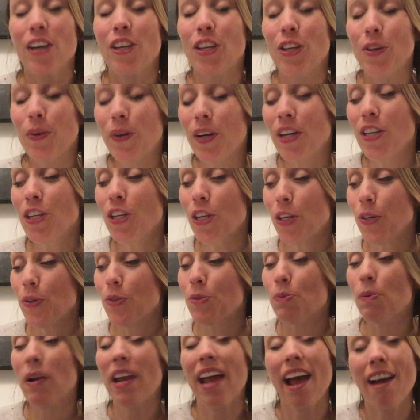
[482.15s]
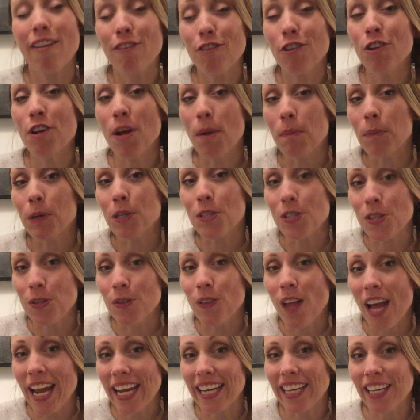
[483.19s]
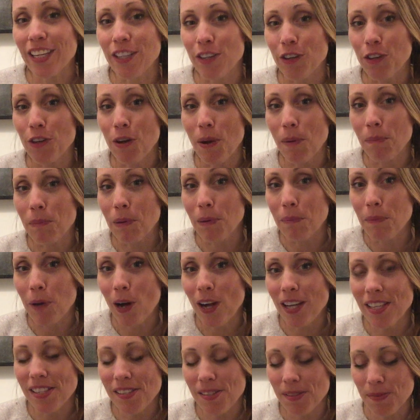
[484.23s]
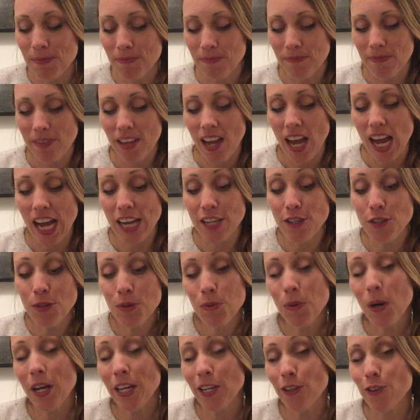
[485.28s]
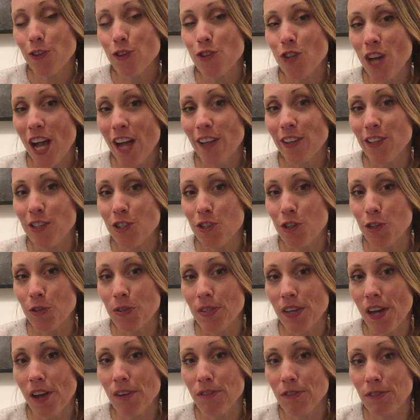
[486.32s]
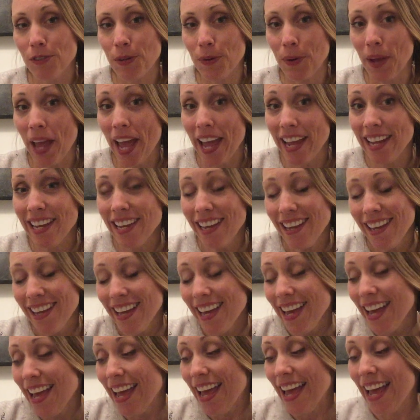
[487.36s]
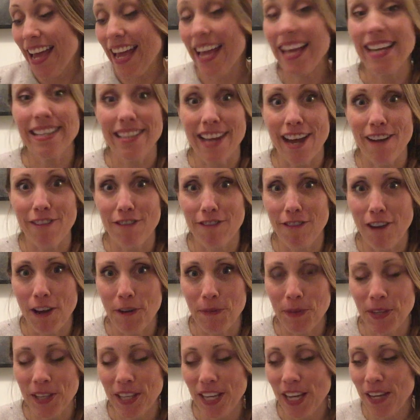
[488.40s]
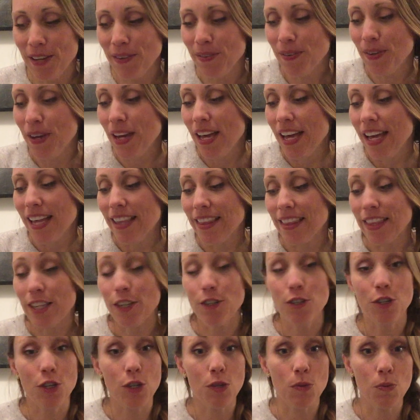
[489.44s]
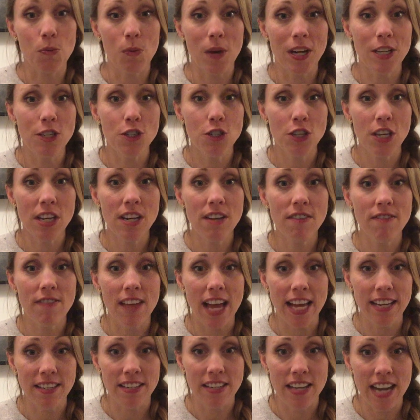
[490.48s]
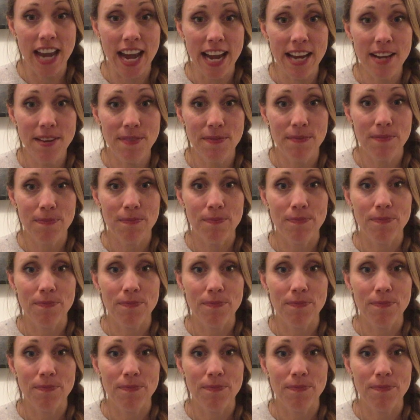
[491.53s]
You can use whatever numbers you like in your number bonds. I do want you to challenge yourself, okay? And have fun with it. There's just one sheet of that today.